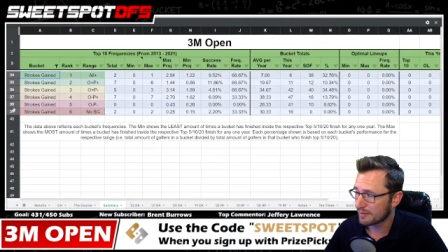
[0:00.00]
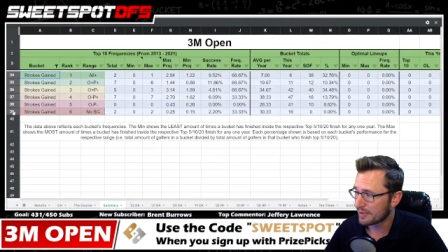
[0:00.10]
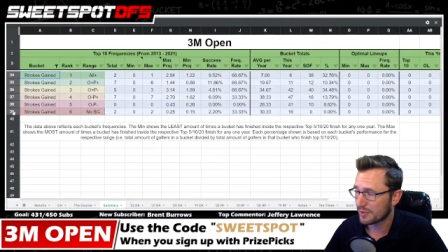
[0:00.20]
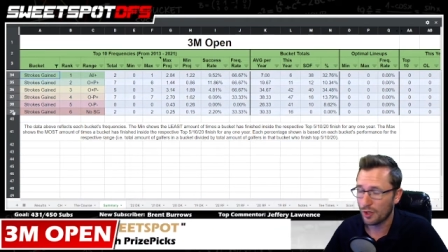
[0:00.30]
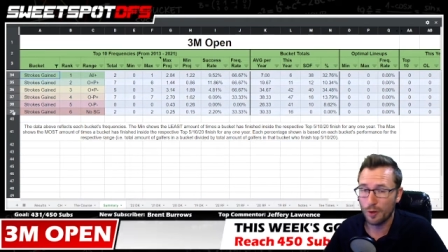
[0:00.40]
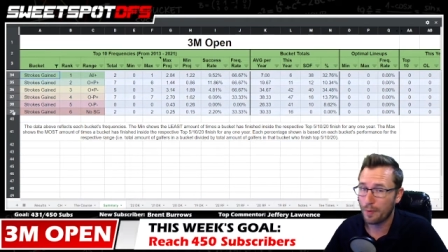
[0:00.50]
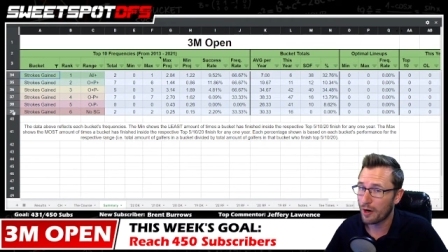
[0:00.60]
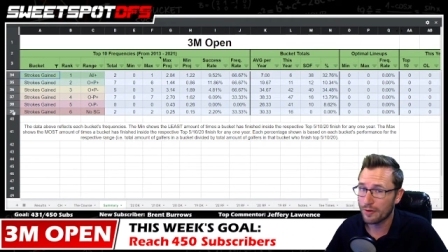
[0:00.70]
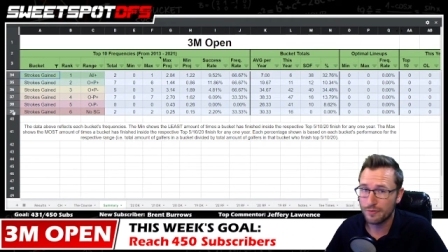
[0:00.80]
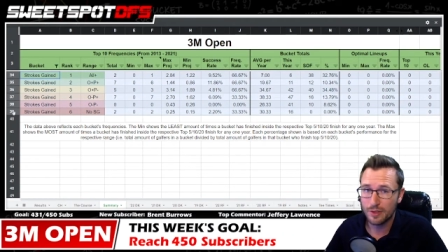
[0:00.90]
this is all part
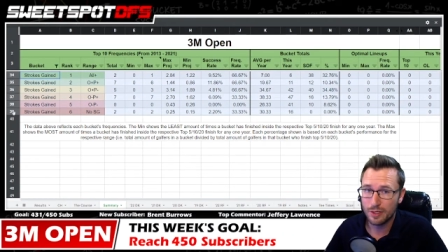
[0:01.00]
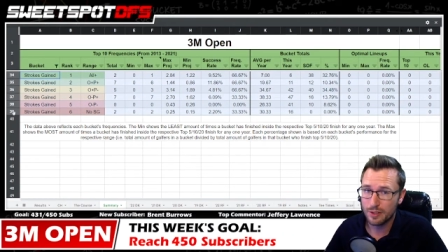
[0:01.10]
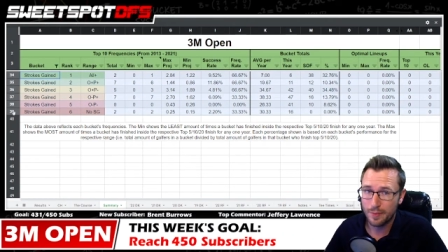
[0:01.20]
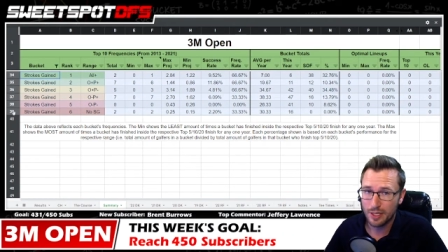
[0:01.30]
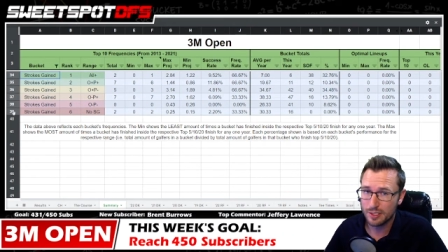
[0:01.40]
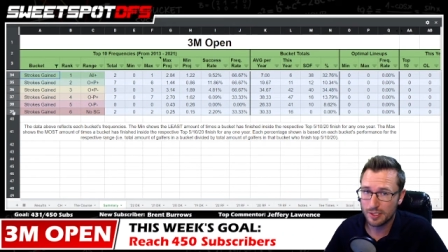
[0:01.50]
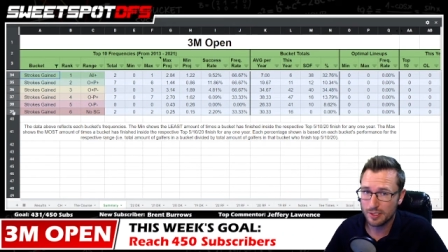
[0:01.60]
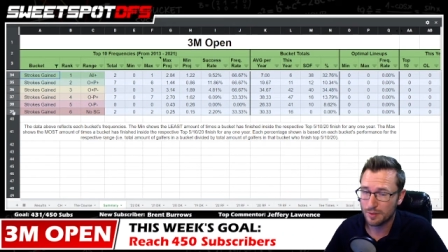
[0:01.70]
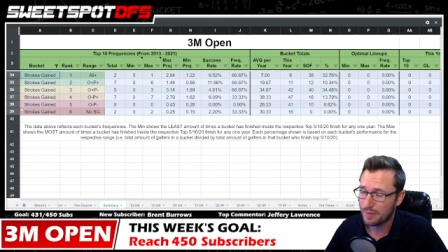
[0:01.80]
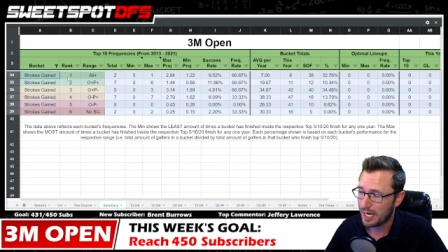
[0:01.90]
of the, the bucket
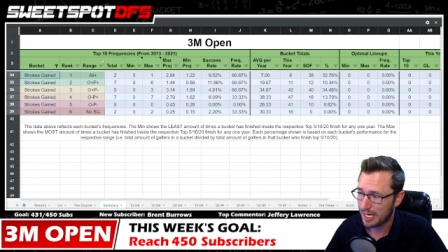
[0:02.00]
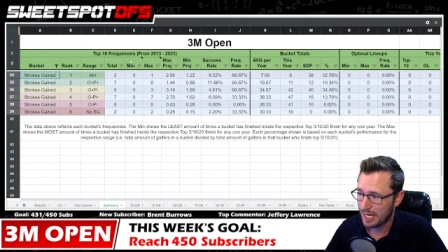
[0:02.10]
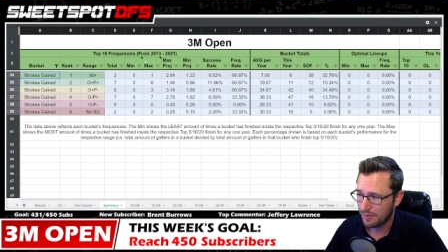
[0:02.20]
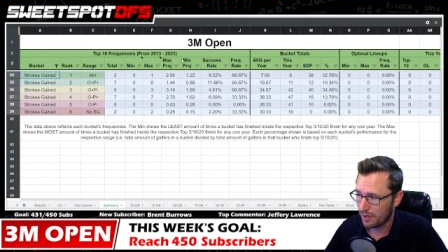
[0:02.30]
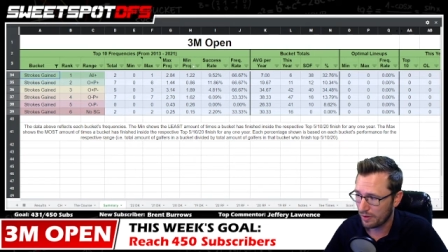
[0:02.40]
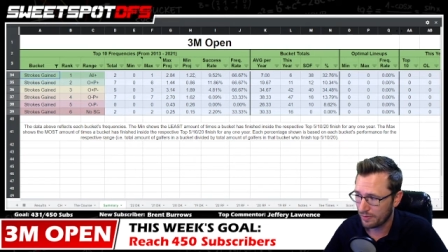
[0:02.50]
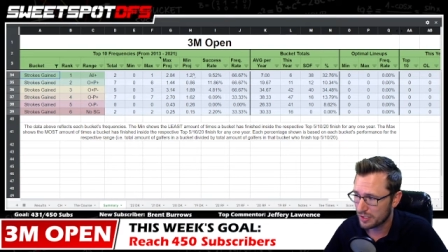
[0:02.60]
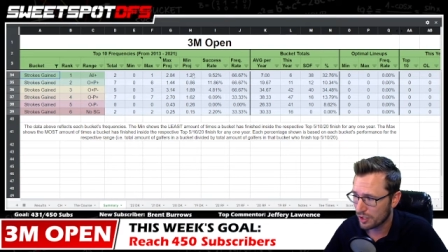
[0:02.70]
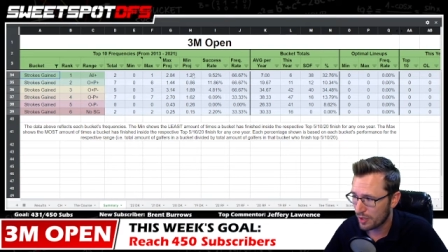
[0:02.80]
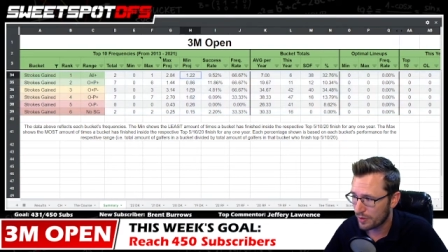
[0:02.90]
system, I have all these
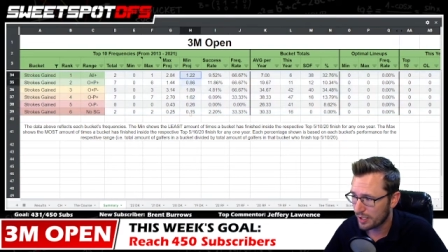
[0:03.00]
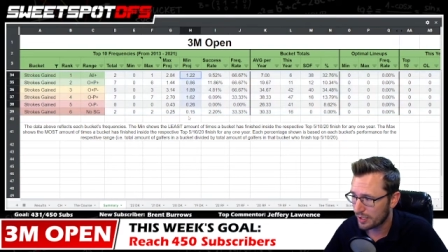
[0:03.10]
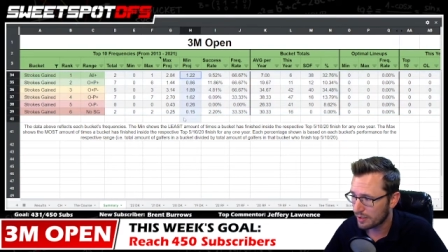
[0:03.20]
loaded in,